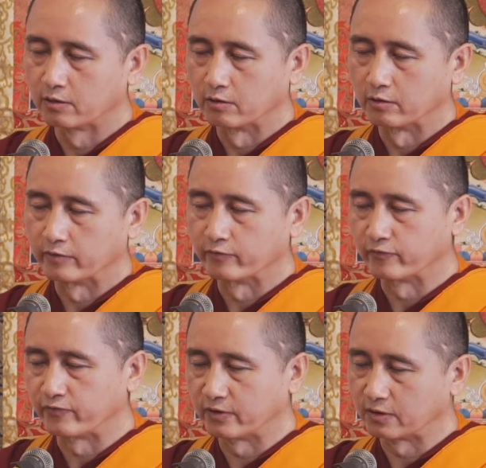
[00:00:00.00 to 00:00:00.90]
Or if you
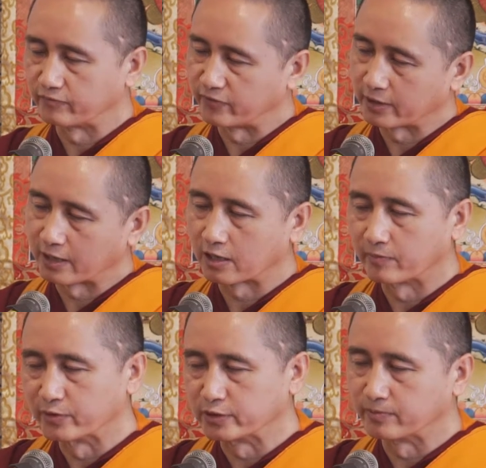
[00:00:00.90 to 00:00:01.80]
feel very
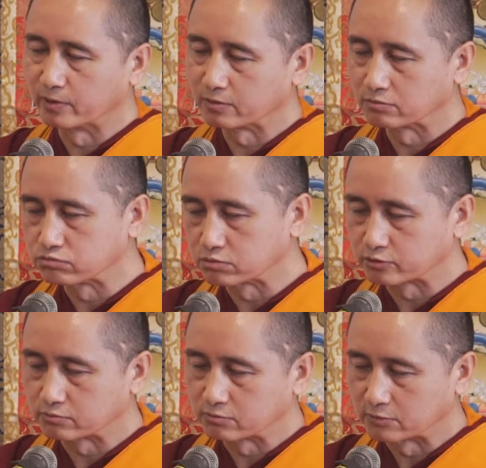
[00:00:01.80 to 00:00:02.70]
uncomfortable
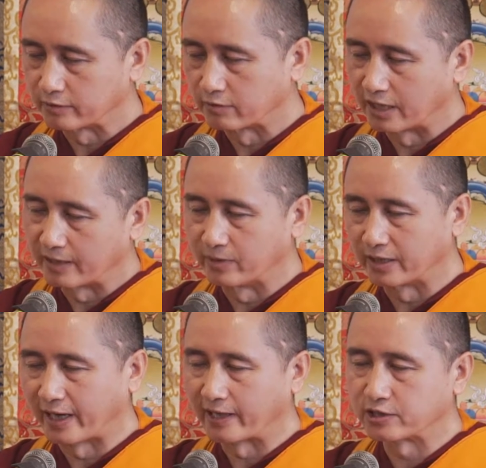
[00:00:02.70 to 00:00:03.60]
you know,
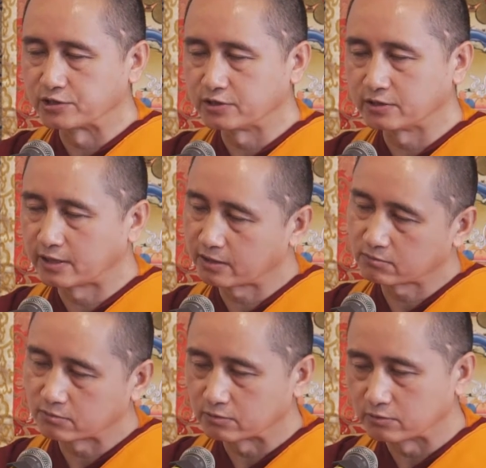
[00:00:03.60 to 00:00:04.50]
labeling energy,
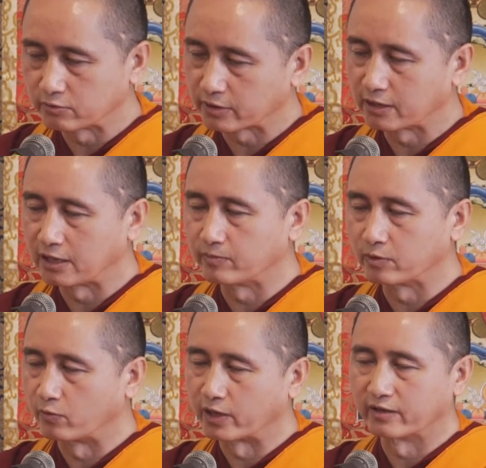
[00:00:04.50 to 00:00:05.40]
then you can
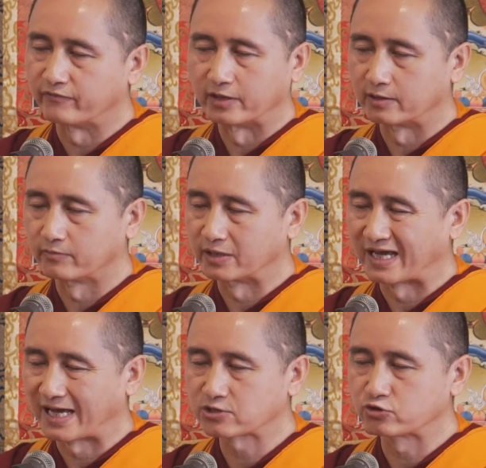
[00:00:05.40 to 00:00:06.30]
label whatever, but it
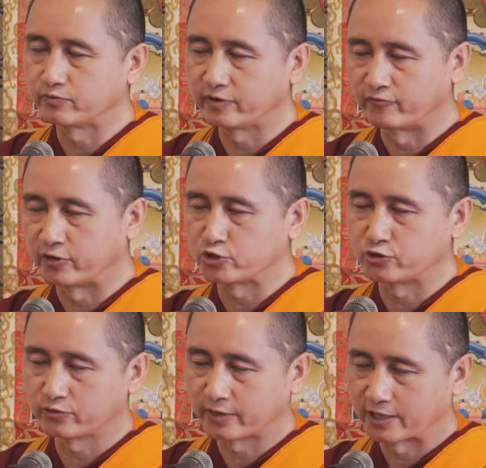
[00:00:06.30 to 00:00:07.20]
has to be
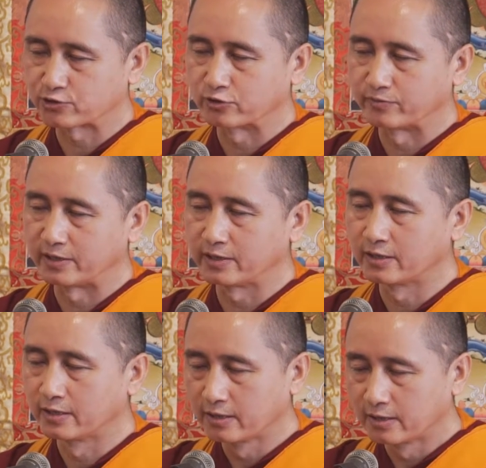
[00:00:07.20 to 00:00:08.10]
virtue, has to be,
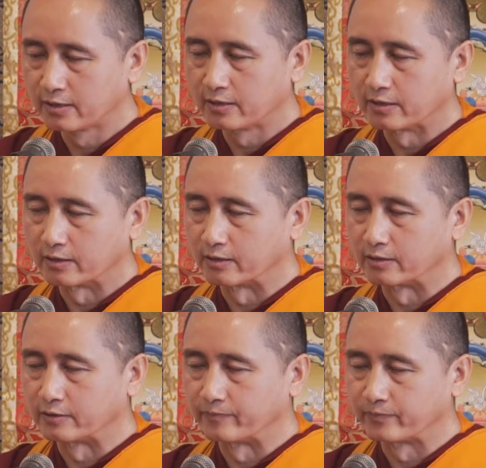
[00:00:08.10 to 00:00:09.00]

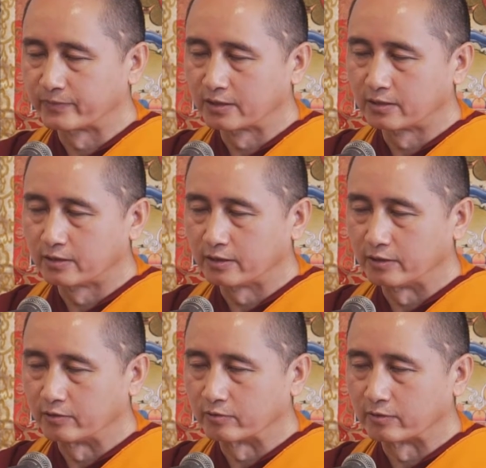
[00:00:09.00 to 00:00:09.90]
um,
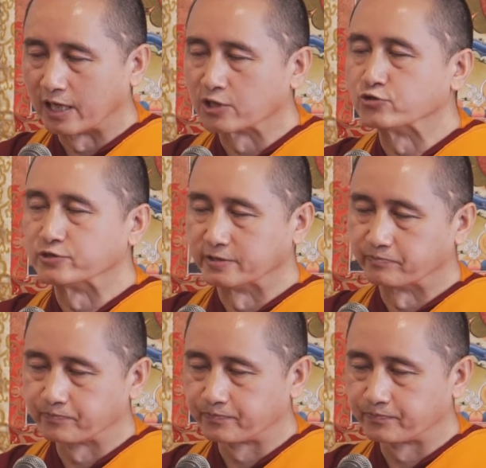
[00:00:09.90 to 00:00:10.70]
you know, altruism,